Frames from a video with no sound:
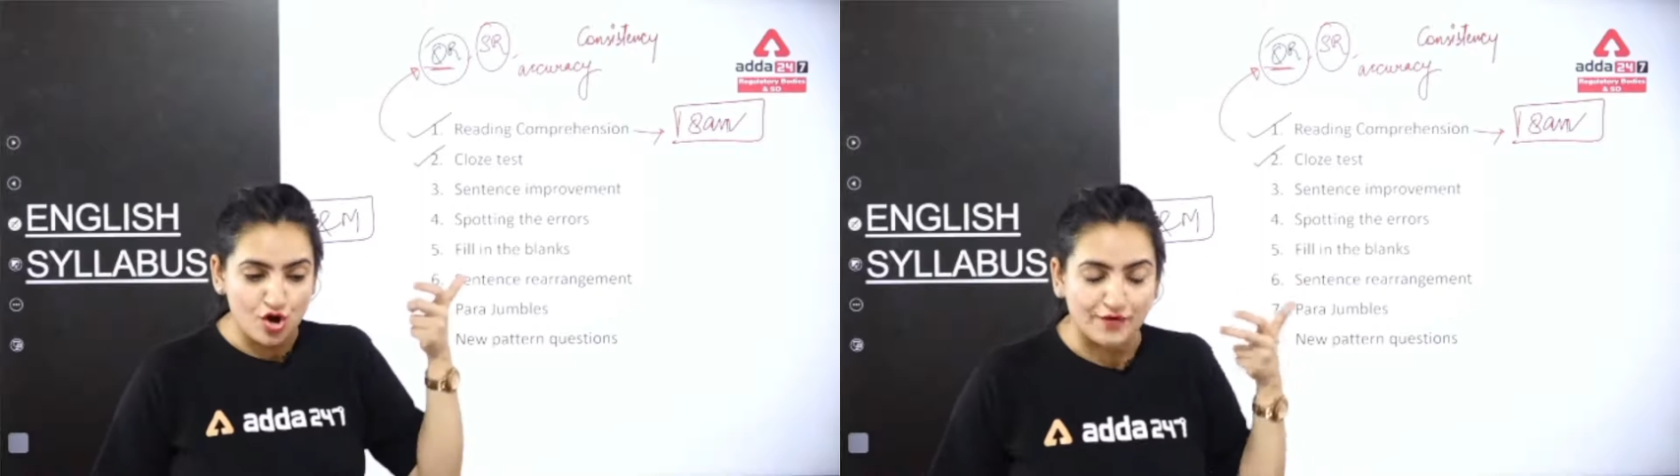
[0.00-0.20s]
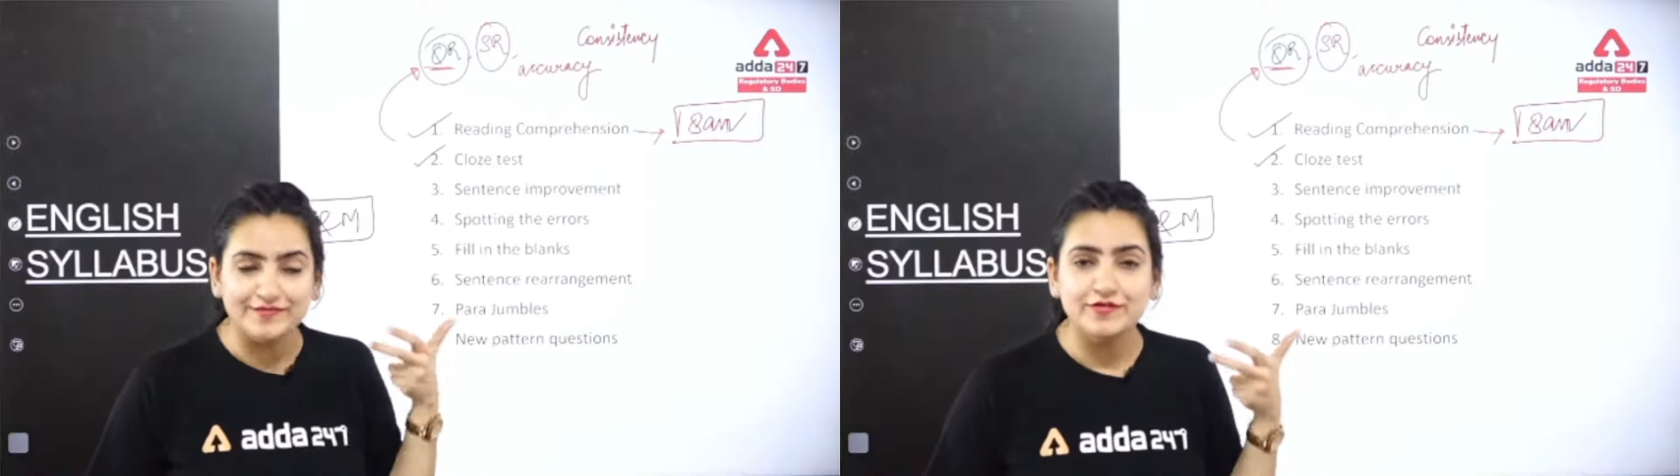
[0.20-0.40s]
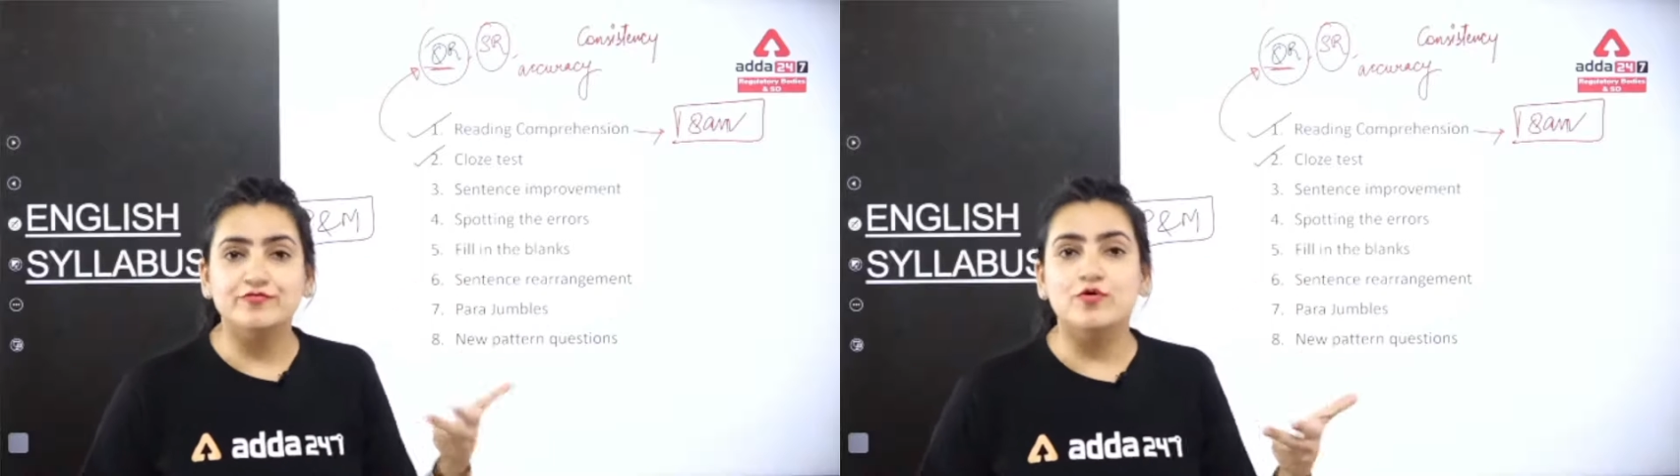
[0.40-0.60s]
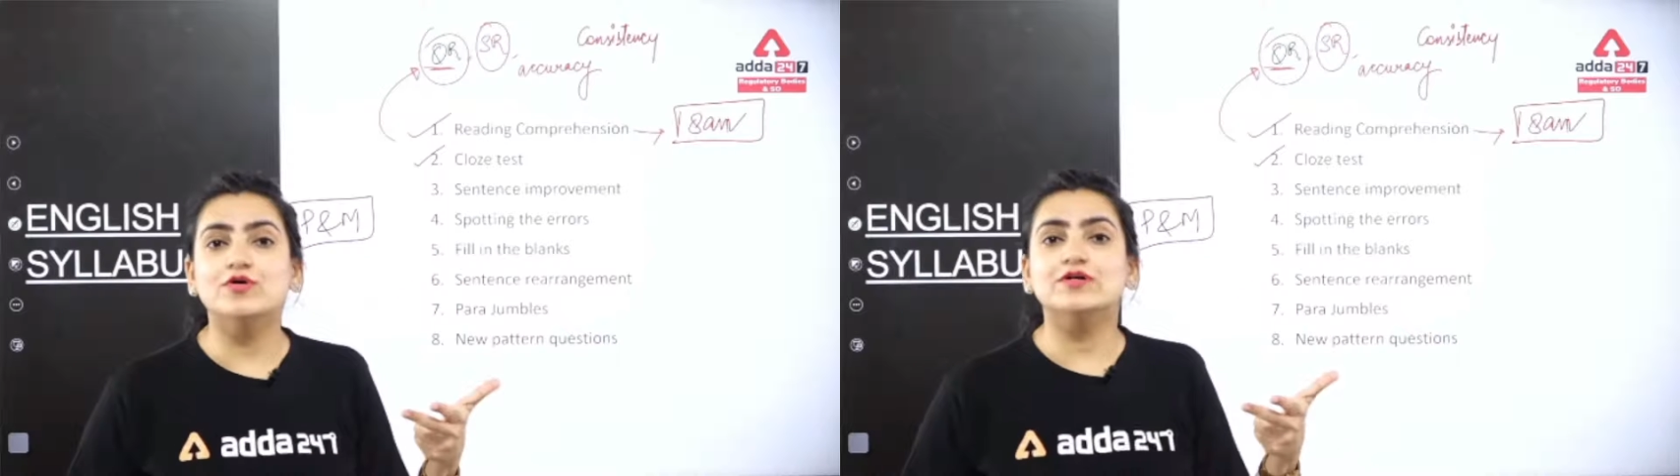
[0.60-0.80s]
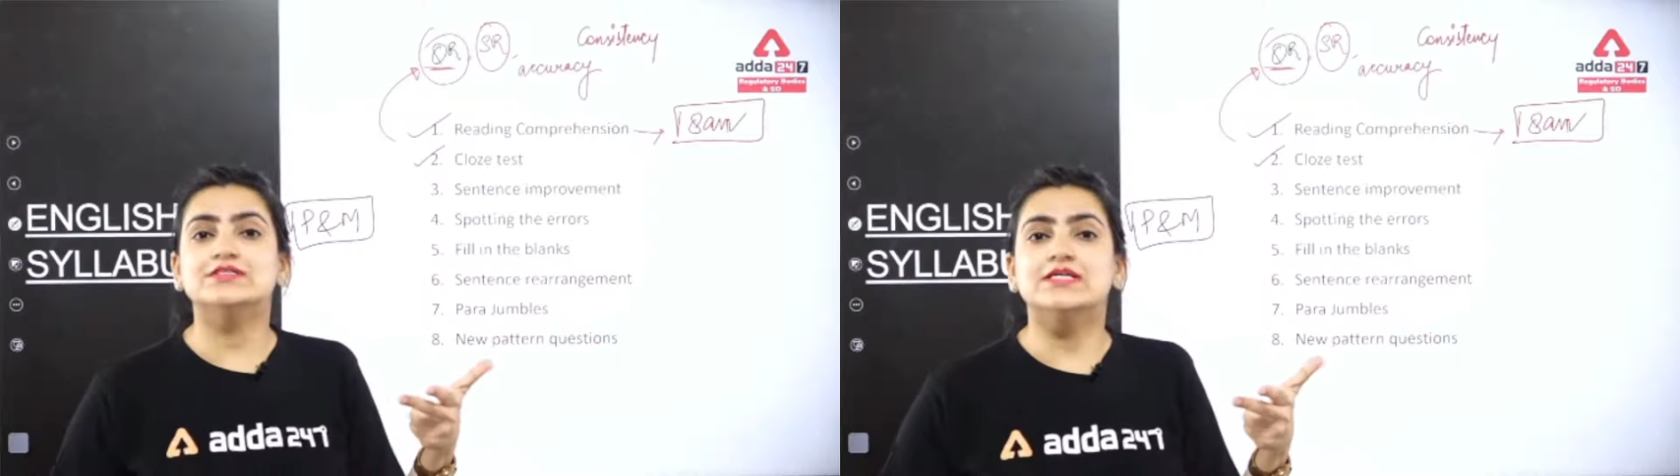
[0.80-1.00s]
on the
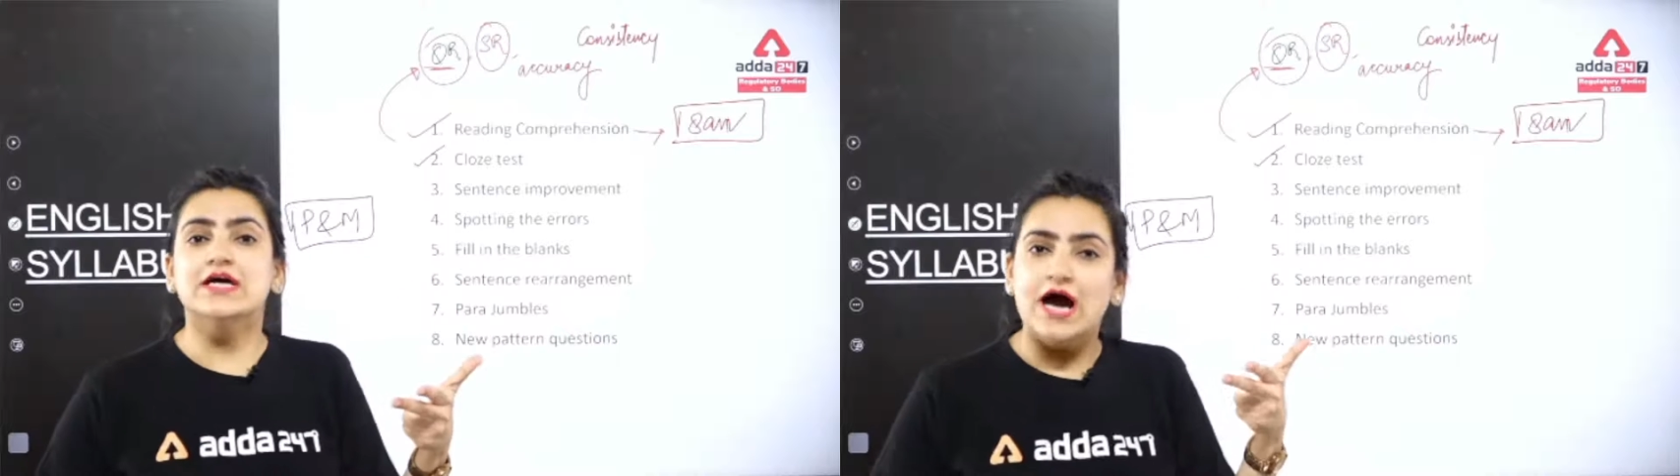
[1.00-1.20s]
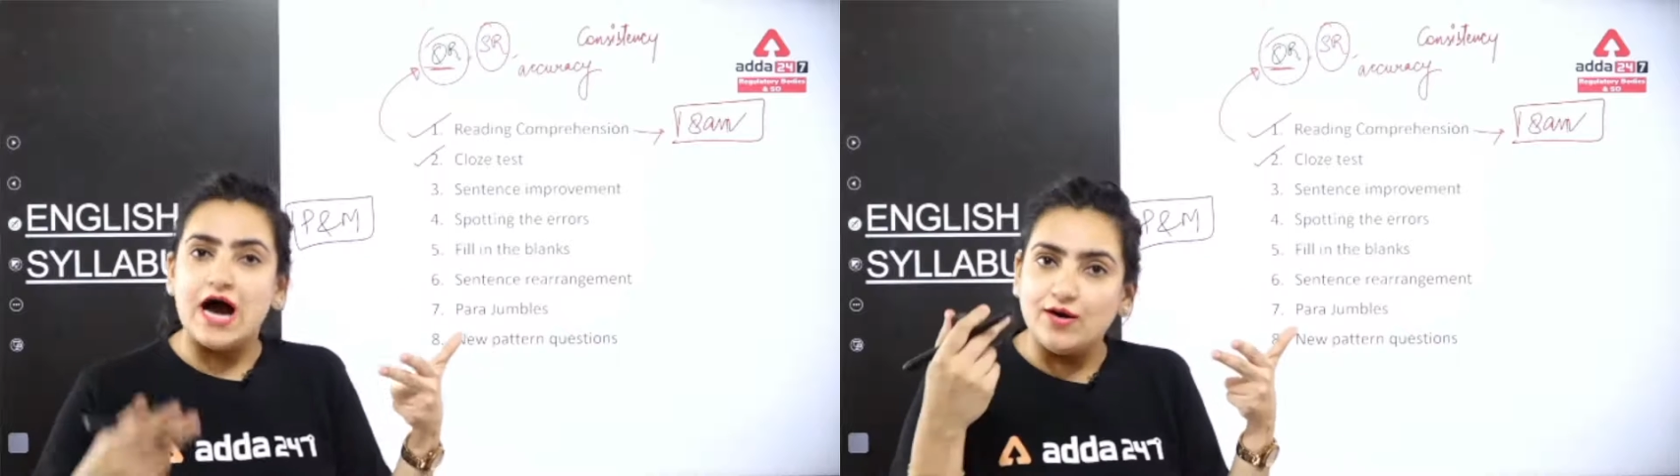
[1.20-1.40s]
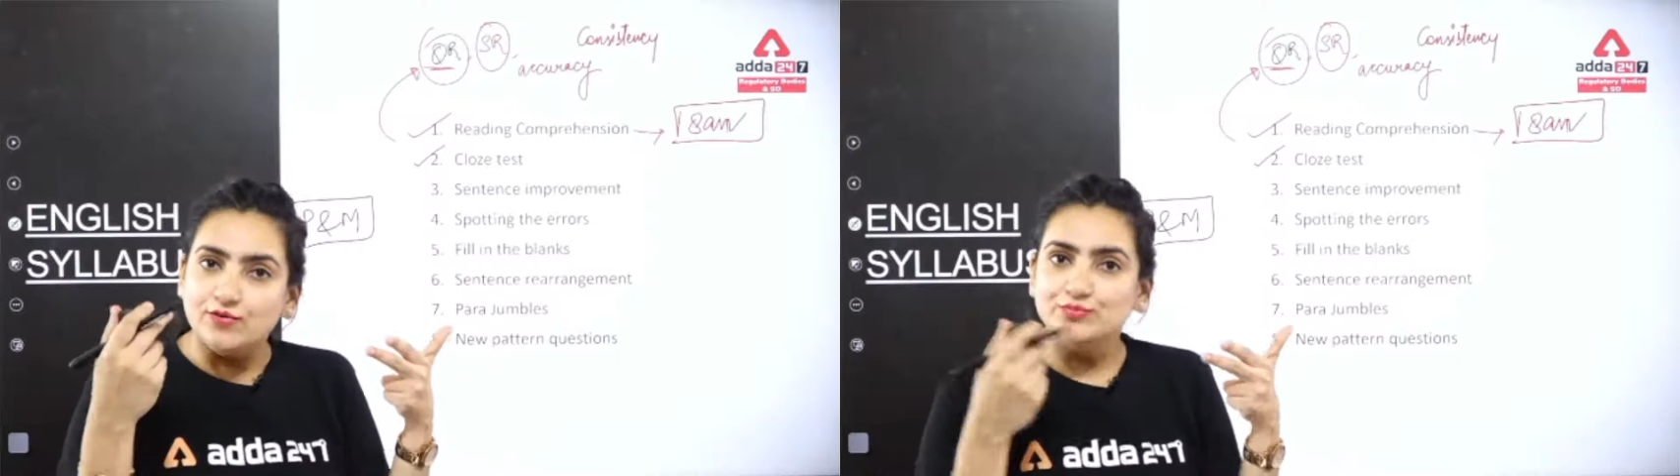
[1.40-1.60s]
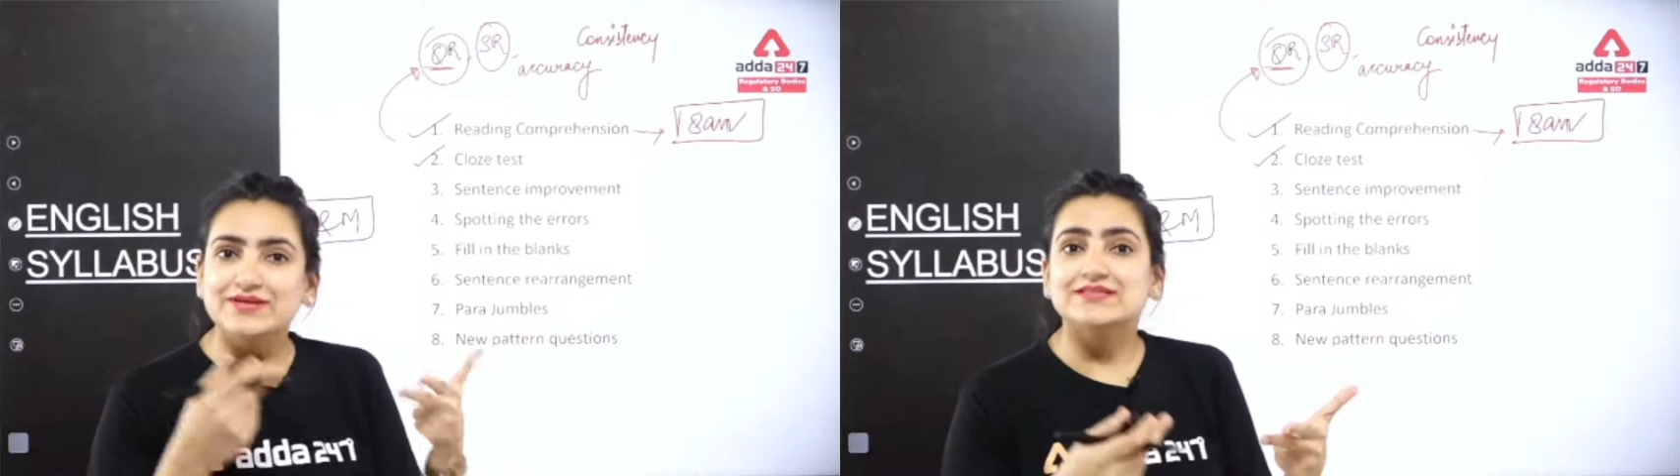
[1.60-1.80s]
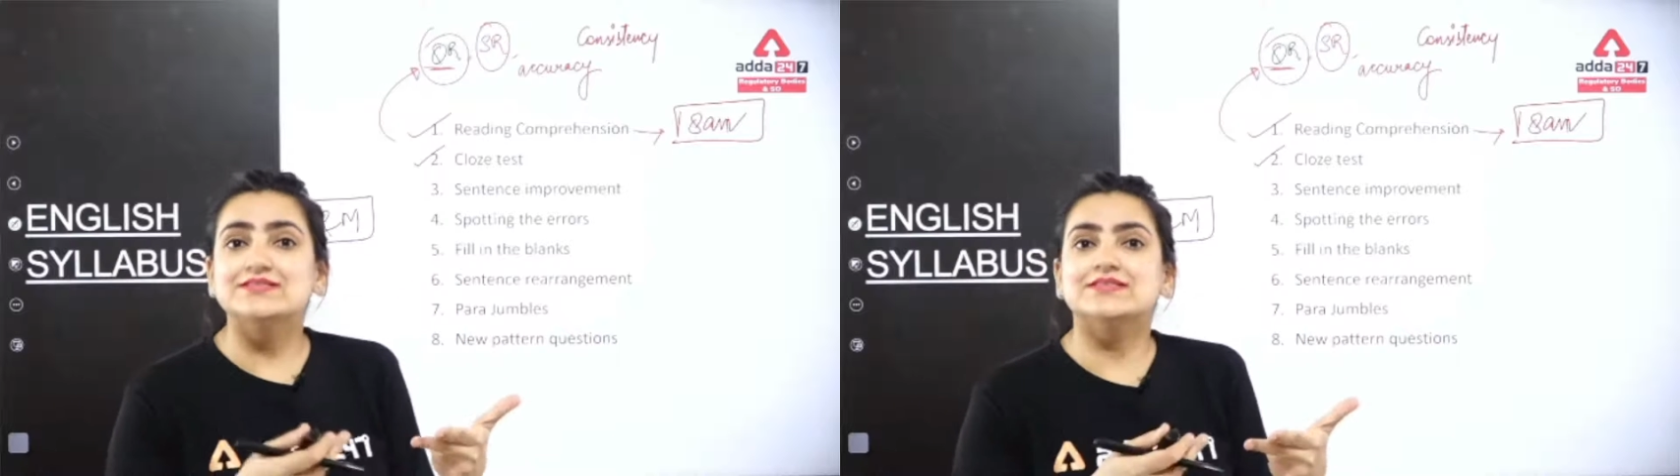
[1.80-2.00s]
focus, how to
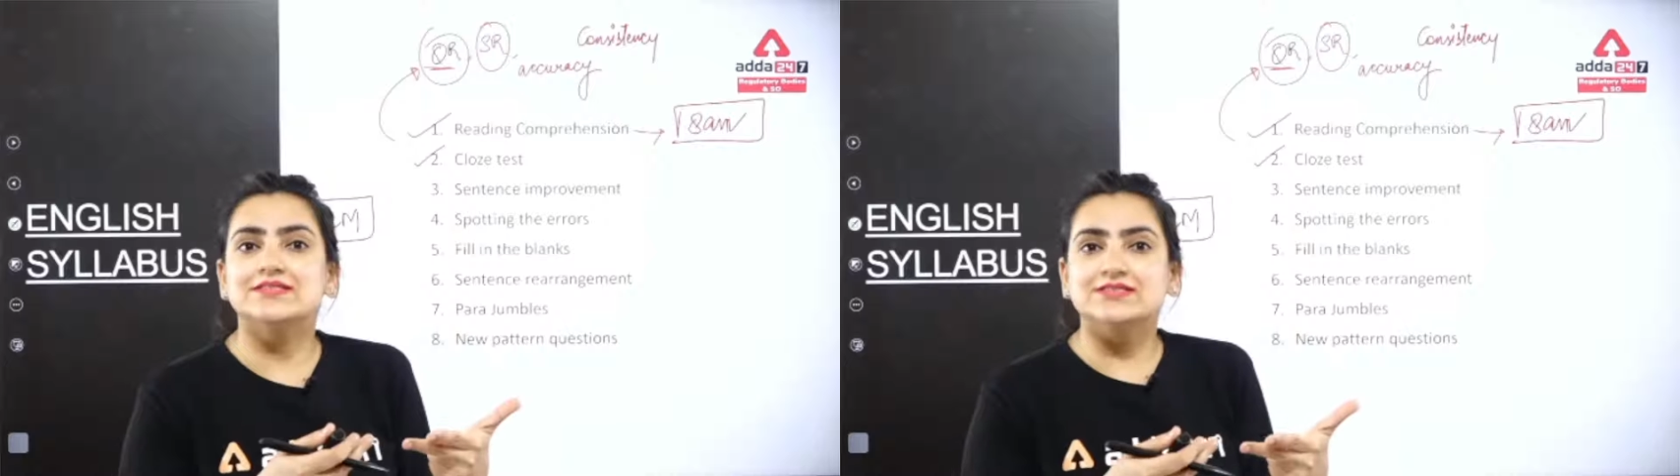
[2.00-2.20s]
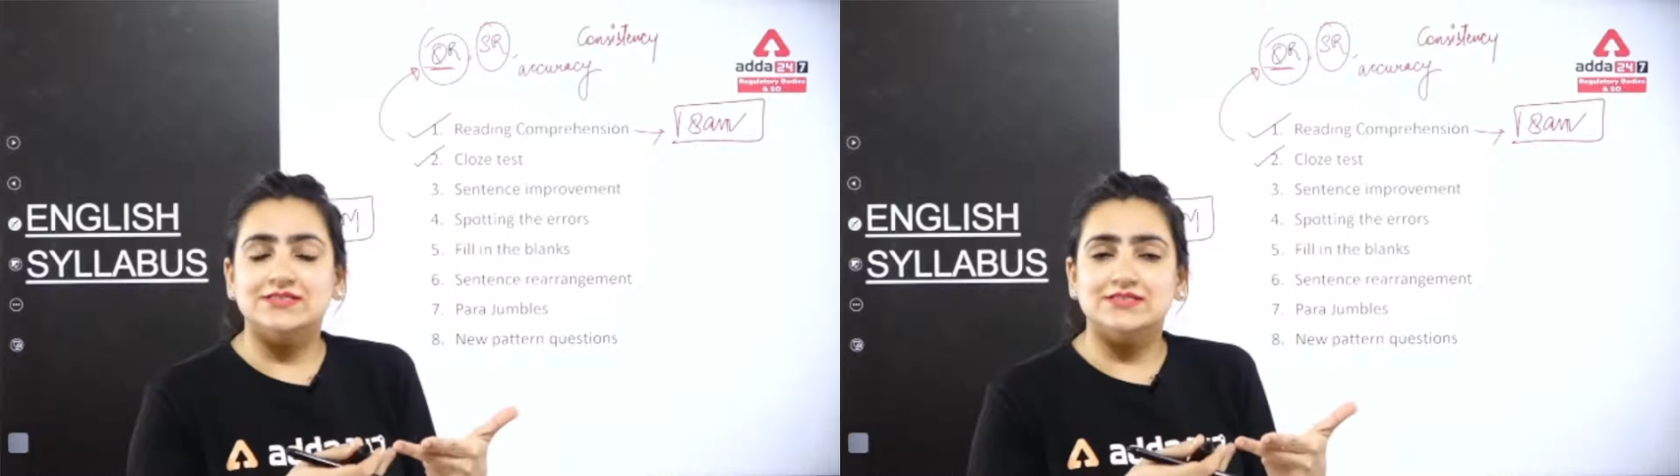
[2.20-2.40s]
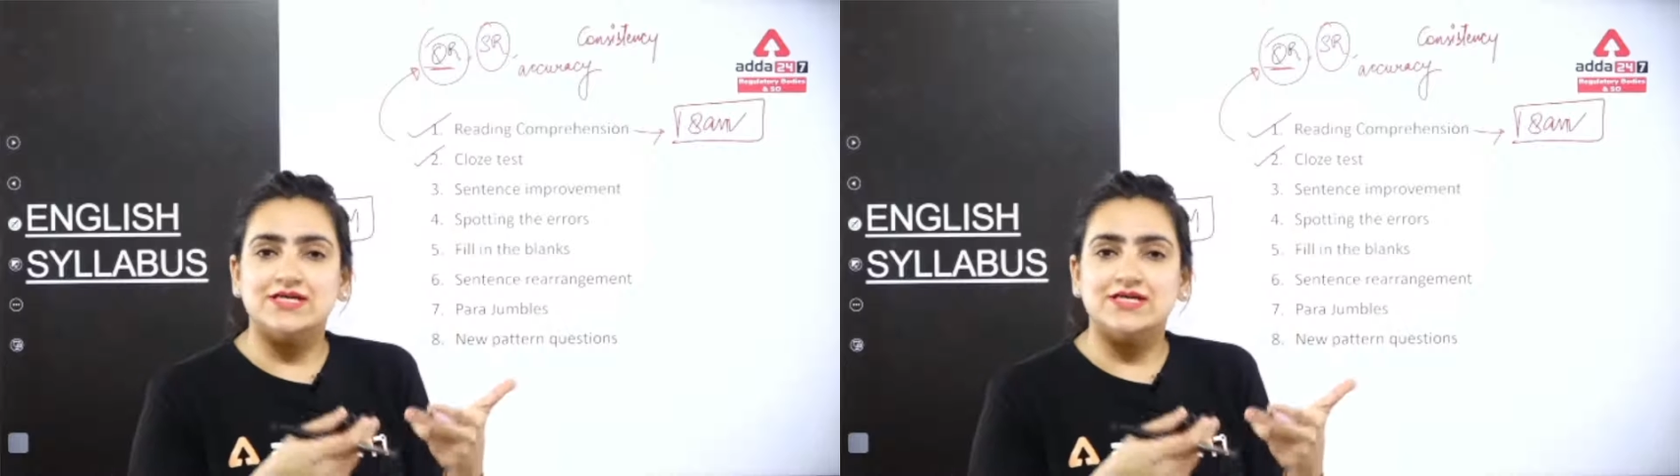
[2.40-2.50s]
be consistent,